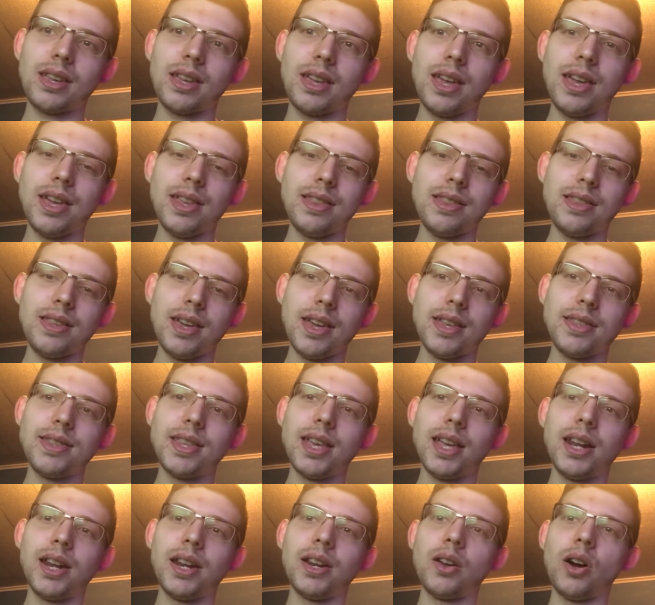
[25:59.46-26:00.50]
it
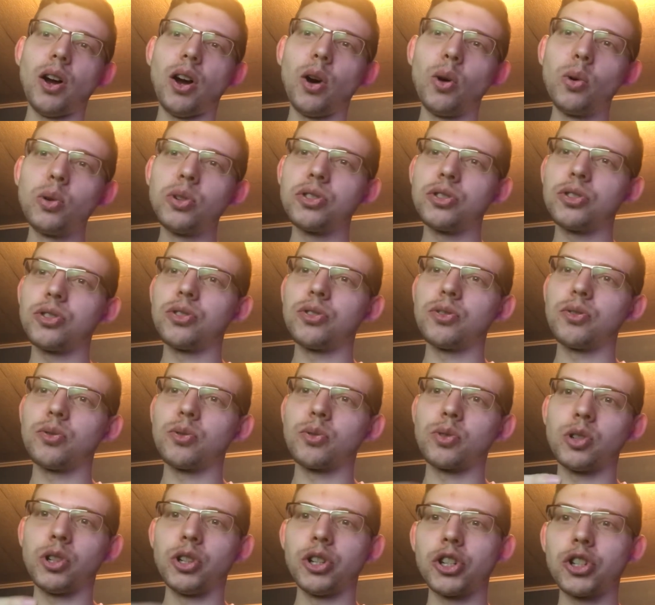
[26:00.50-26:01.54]
didn't host
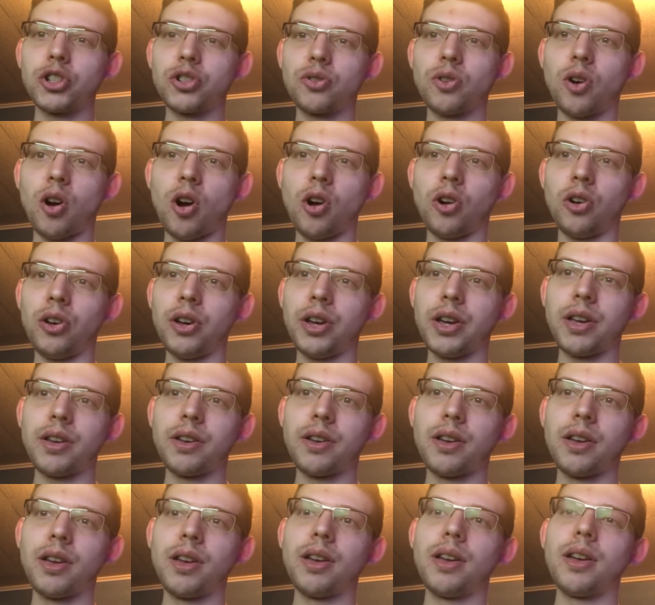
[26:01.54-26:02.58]
really strongly,
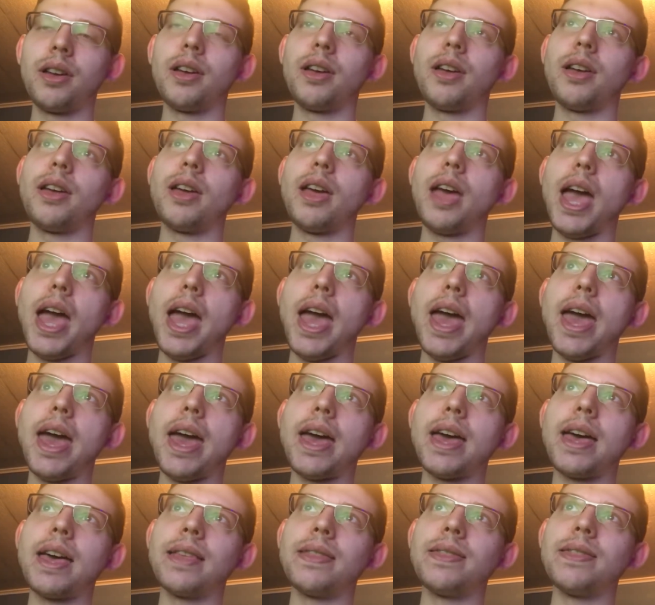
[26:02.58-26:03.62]

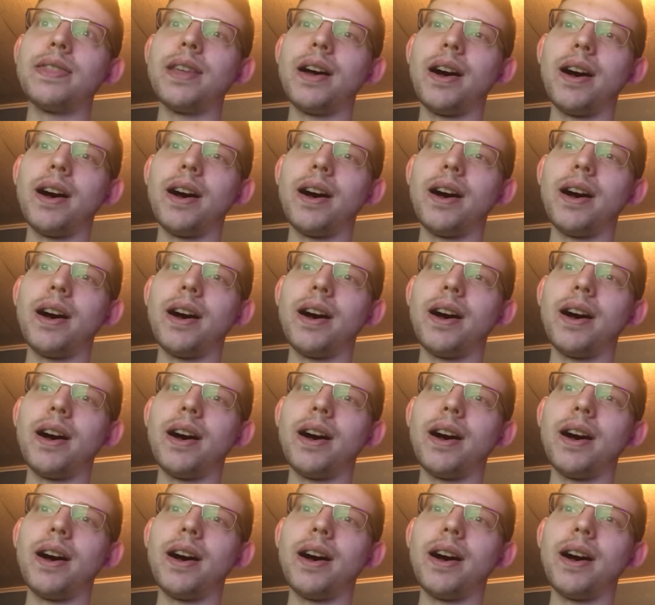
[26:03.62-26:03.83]
and